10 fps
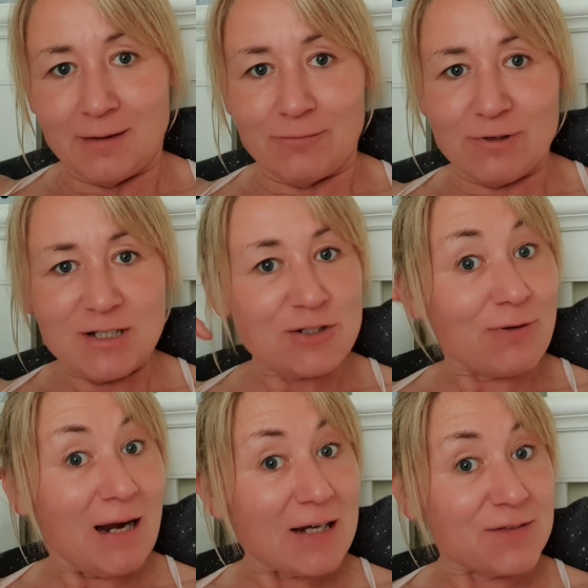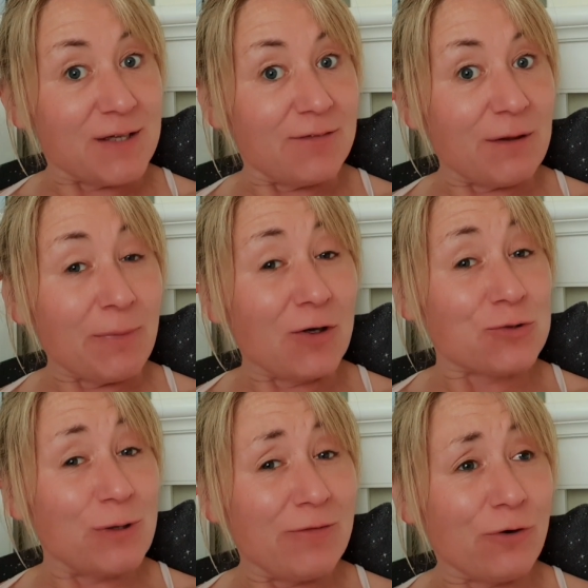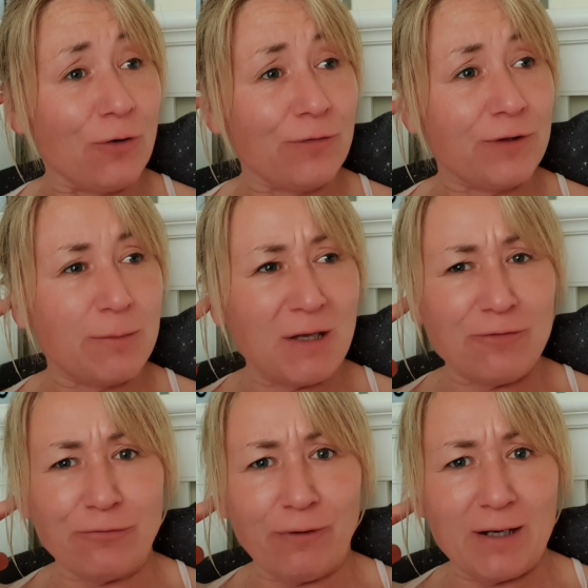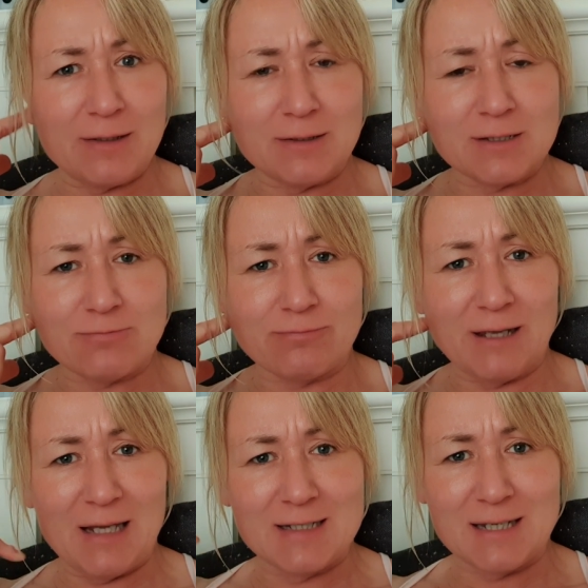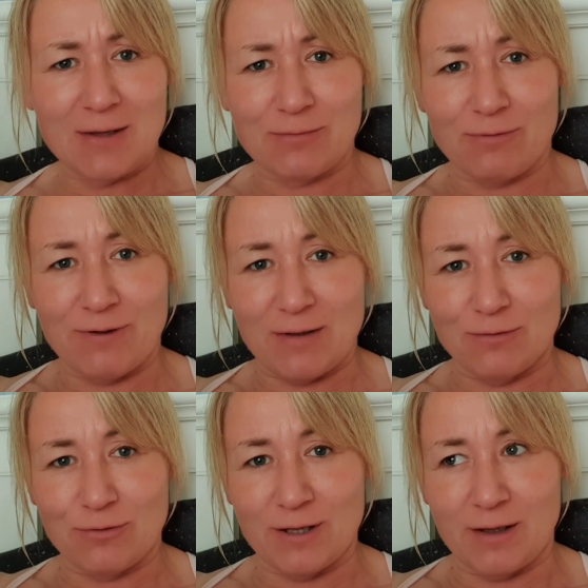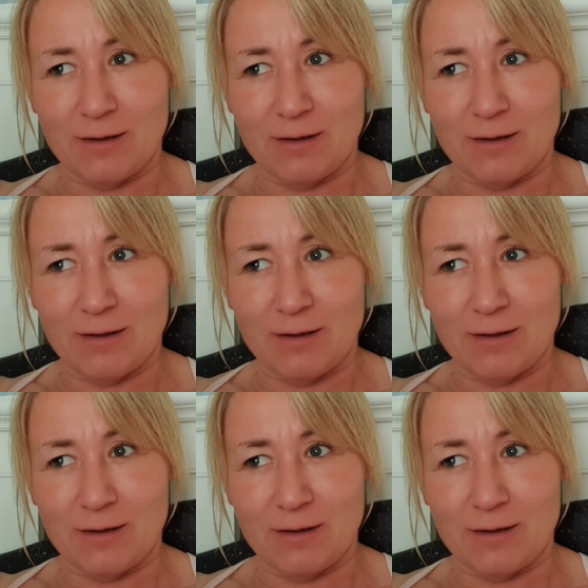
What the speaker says: ready to relax the evening because we've got the big friends get together event thing.